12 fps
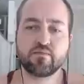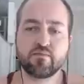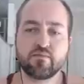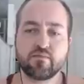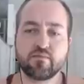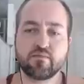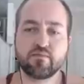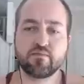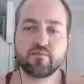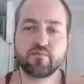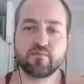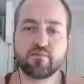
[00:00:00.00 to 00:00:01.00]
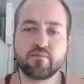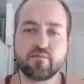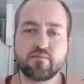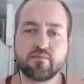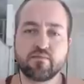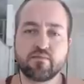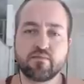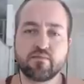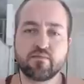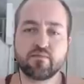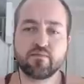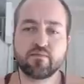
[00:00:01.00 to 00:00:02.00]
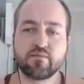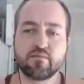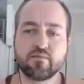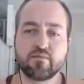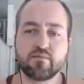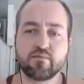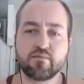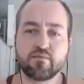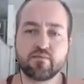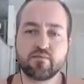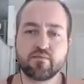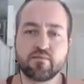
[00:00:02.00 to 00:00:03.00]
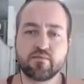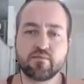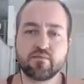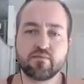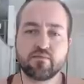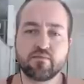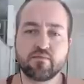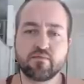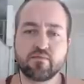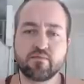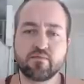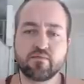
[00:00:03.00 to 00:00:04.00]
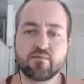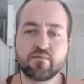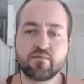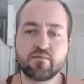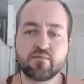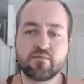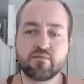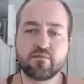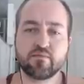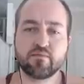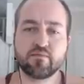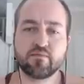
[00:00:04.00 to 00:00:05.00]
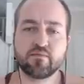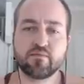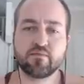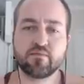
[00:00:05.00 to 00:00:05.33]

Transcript: This person isn't speaking.